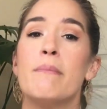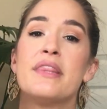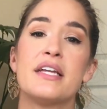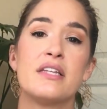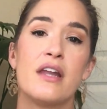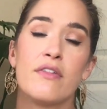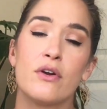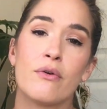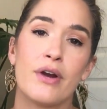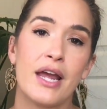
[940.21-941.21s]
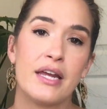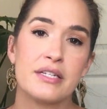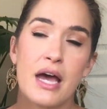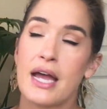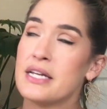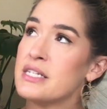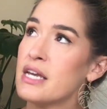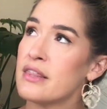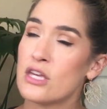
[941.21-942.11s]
but that's another great idea,